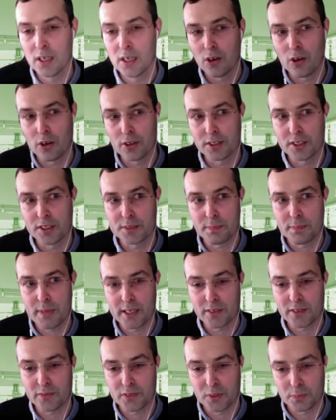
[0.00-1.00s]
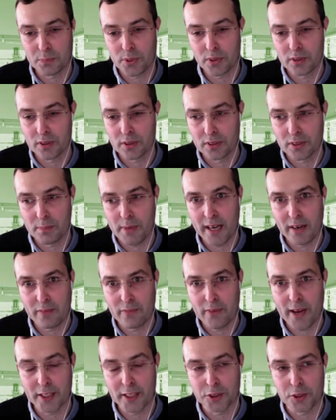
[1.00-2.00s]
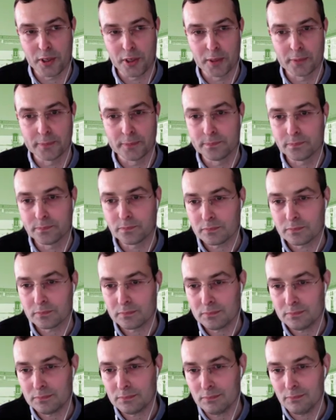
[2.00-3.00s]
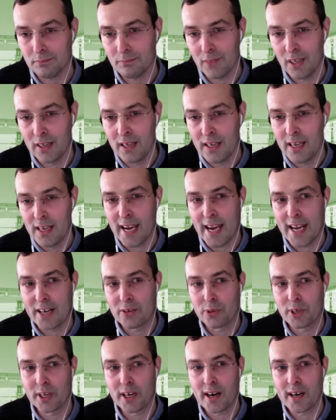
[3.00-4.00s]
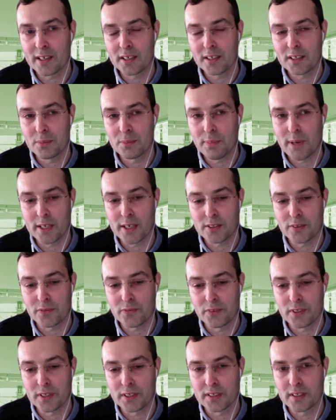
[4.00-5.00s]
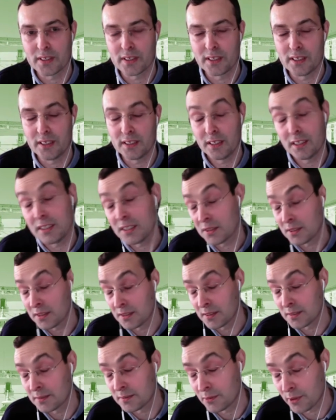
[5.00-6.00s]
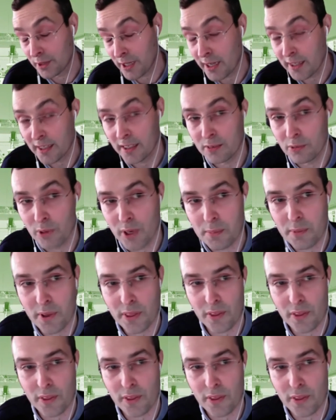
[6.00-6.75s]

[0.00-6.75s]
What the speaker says: on this part of the manufacturing. And regarding the part of regarding Raymond